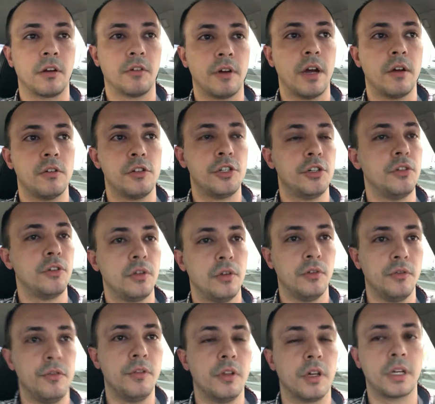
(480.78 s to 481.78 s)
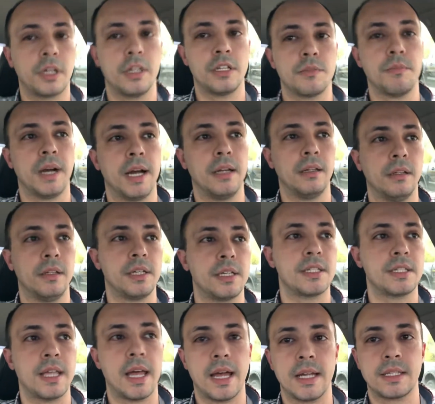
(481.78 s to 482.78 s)
Guerrero Jr., you look at his minor league
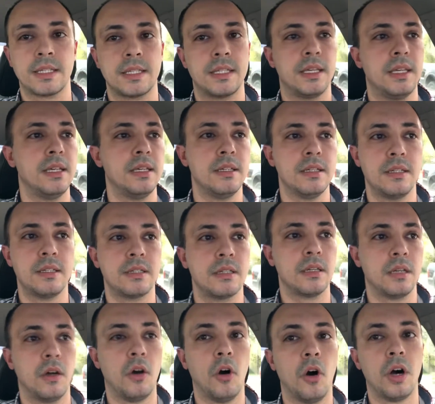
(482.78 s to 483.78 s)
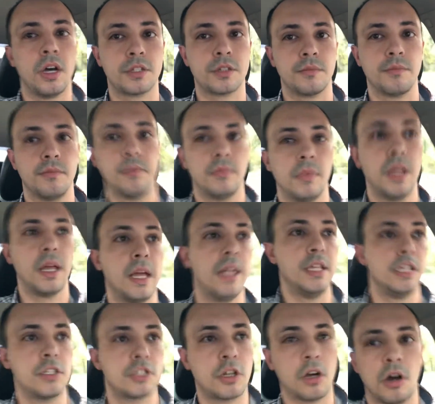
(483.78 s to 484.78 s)
stats, he is awesome. And
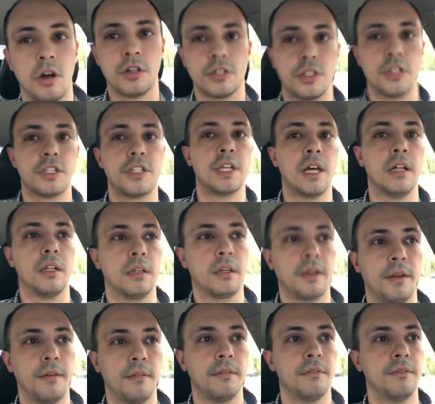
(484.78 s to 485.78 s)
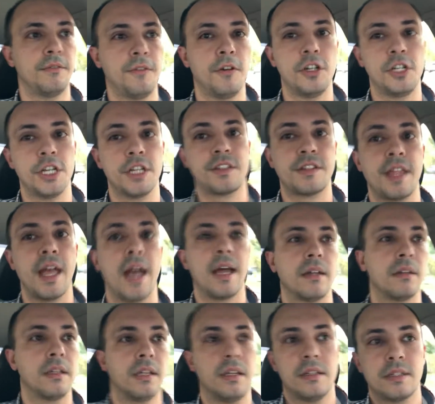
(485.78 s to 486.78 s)
his cards are selling for just that.
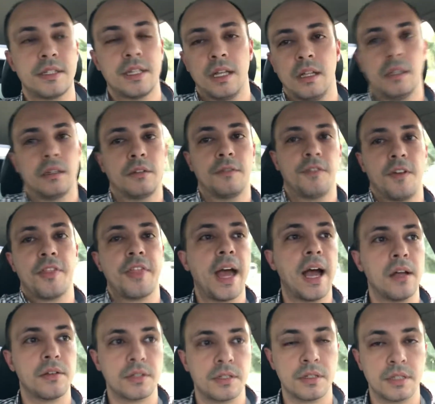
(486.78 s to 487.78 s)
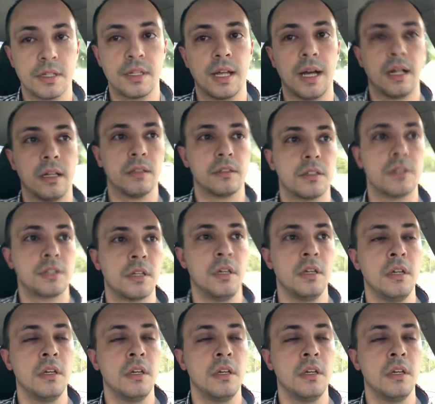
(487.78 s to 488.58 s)
They're selling for thousands of dollars.